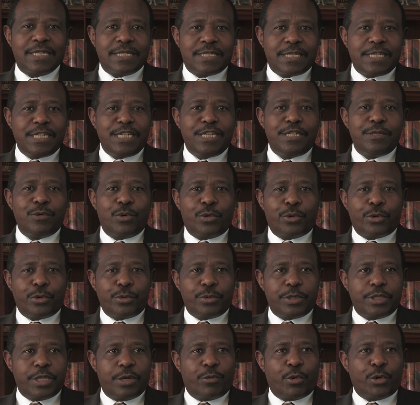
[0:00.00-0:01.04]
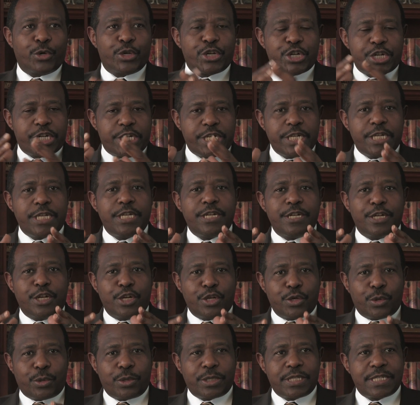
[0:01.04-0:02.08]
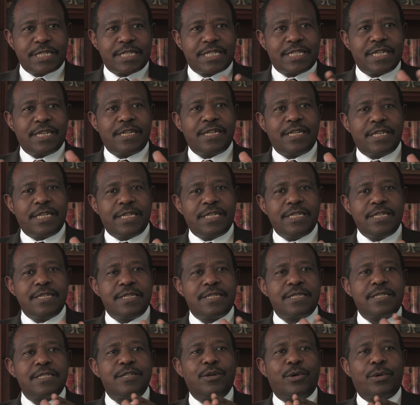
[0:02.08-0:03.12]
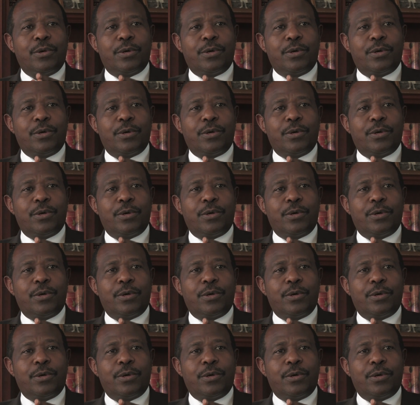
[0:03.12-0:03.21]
he or she not send his